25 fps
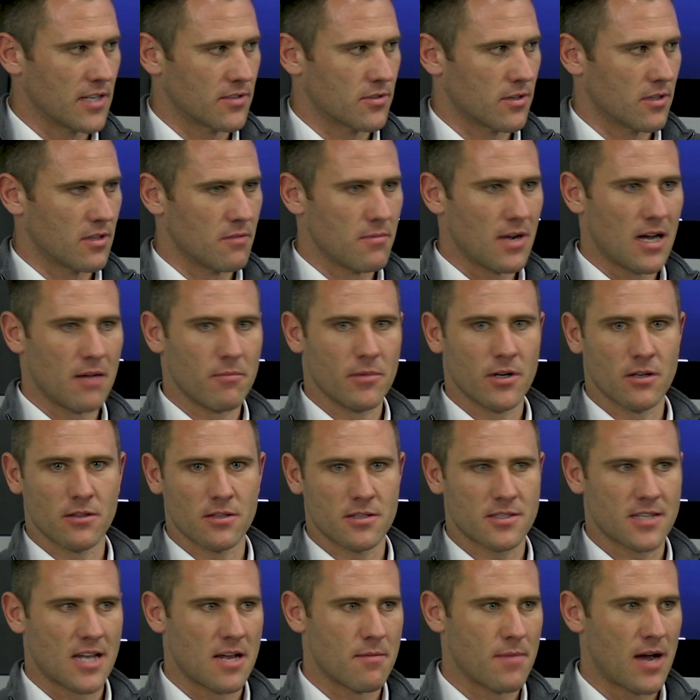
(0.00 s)
so they might be on the
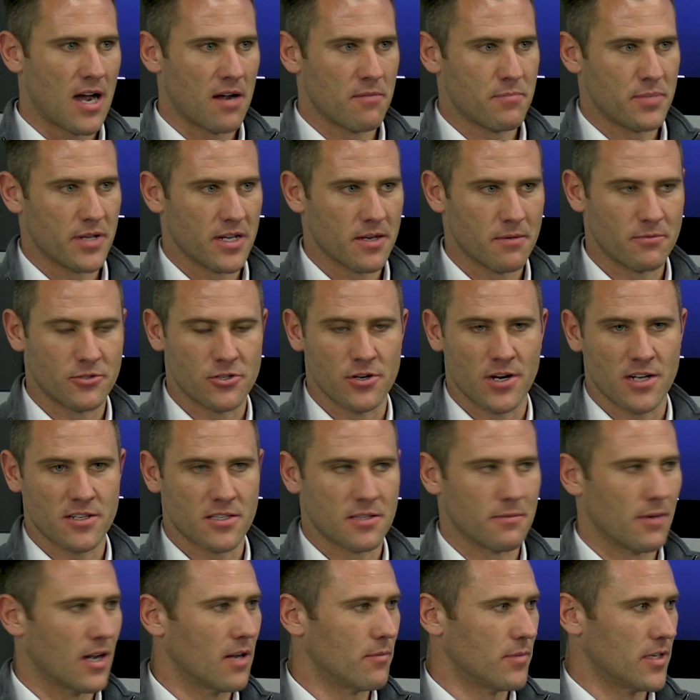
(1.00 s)
same IP address,
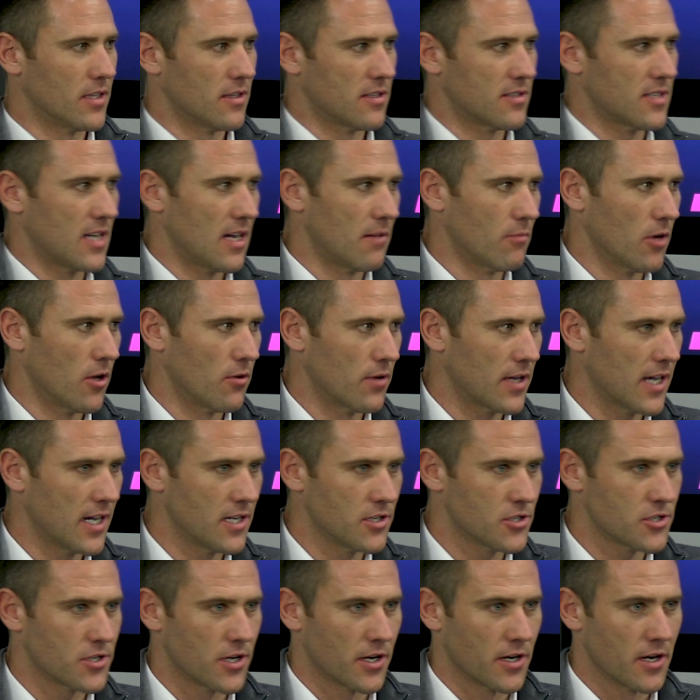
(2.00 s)
they might be in the same
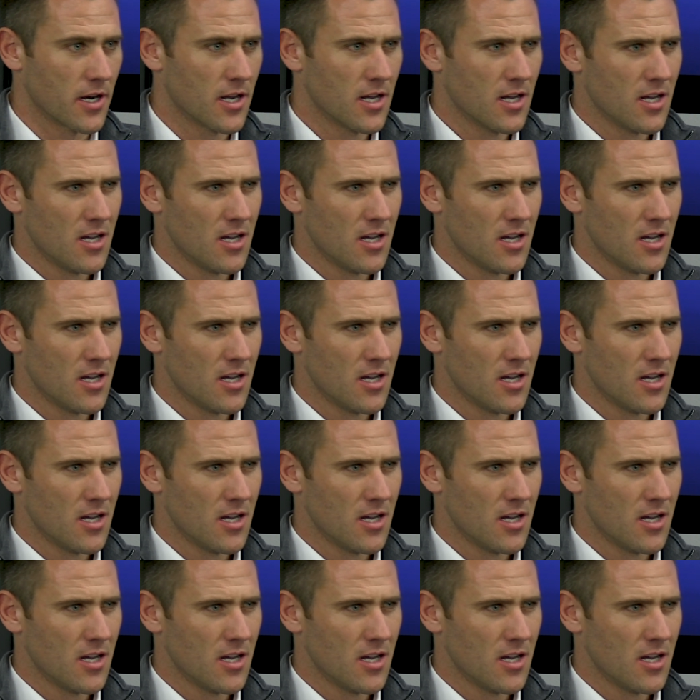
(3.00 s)
location,